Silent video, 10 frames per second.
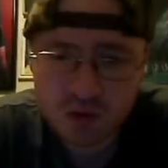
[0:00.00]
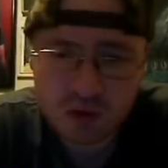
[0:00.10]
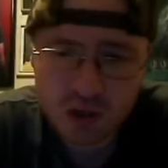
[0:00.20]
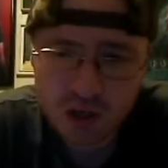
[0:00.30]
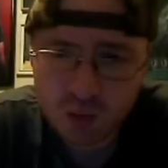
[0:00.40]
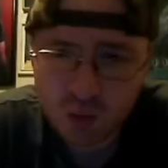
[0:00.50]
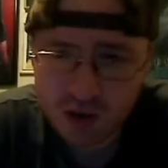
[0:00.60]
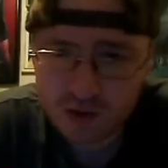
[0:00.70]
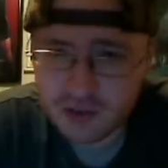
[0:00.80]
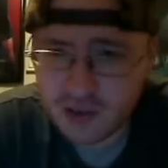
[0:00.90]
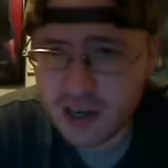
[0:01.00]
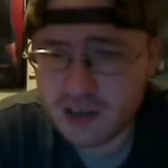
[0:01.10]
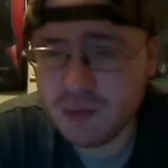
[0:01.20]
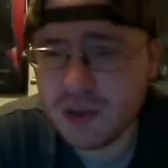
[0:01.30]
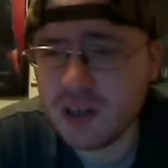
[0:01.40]
going to look at uh, what else this
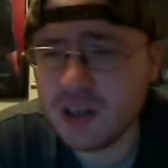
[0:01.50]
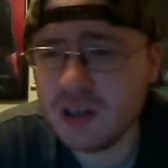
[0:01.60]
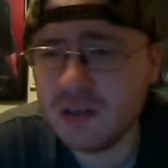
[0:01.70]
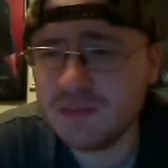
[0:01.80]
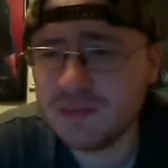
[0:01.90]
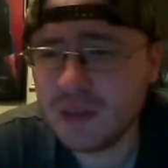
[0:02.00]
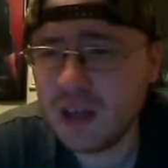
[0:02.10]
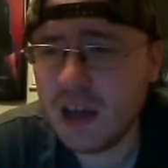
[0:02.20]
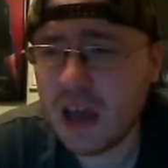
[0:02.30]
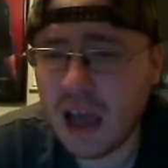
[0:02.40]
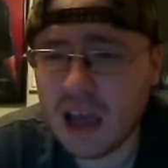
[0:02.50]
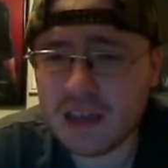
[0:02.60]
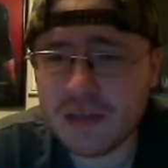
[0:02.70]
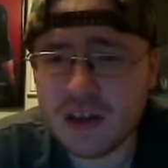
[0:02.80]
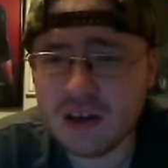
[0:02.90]
guy's been in.
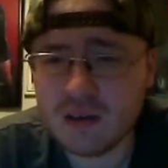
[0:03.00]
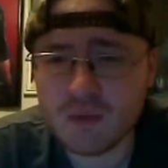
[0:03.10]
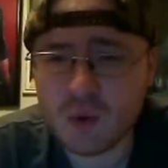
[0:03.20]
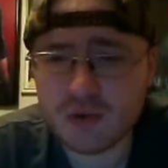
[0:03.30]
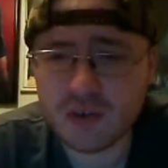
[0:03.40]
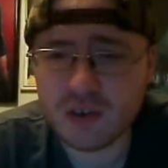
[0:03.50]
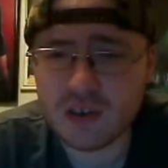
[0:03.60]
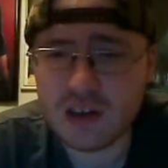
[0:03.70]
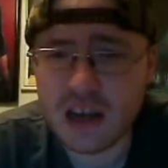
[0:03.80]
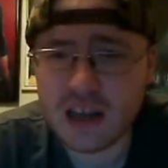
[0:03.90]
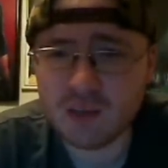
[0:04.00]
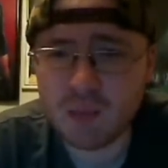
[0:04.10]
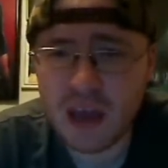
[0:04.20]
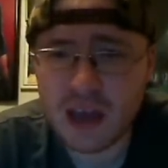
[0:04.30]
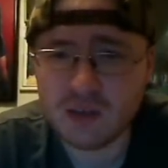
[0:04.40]
I think, unfortunately, the guy has
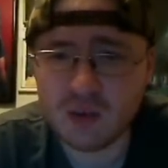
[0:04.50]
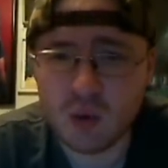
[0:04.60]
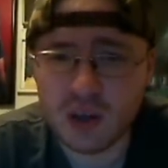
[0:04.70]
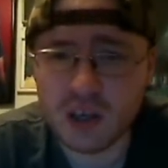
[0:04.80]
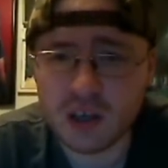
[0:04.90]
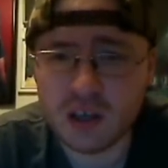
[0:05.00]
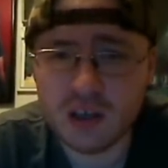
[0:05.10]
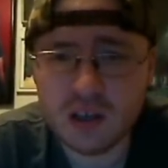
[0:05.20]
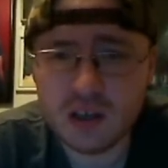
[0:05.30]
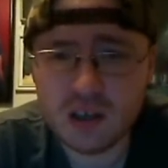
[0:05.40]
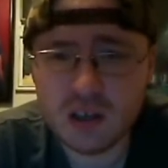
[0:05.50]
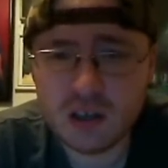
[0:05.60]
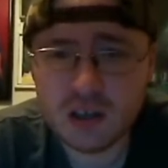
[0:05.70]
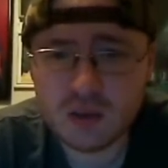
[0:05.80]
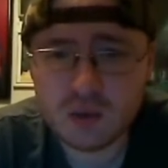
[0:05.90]
passed away,
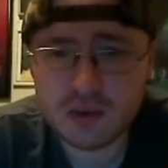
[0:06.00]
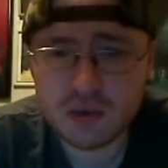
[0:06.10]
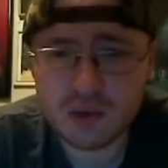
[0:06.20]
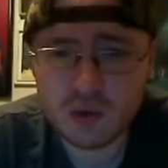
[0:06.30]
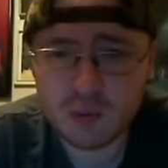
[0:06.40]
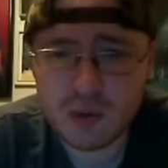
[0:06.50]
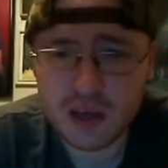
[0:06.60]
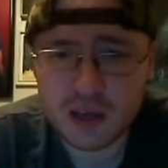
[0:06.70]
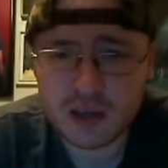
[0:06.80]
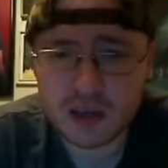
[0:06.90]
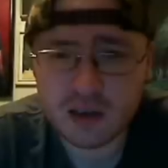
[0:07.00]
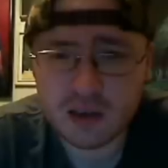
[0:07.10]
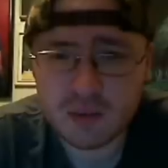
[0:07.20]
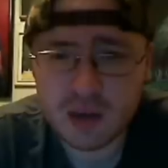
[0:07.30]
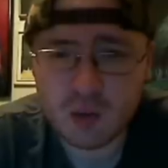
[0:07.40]
which is too bad,
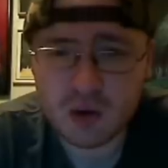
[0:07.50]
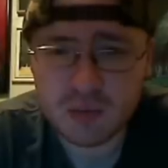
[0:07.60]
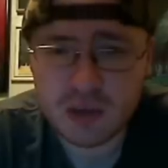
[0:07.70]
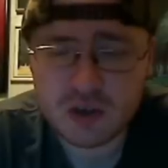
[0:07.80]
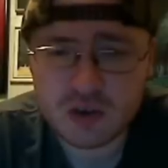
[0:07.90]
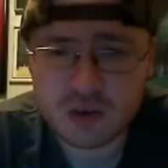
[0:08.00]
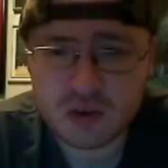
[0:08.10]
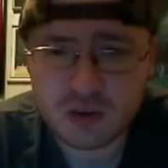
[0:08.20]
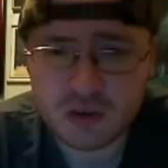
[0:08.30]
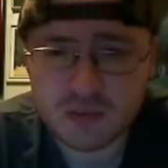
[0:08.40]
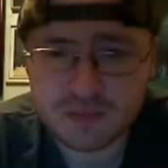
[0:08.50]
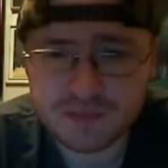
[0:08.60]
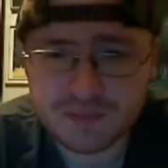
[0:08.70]
but I want to make sure.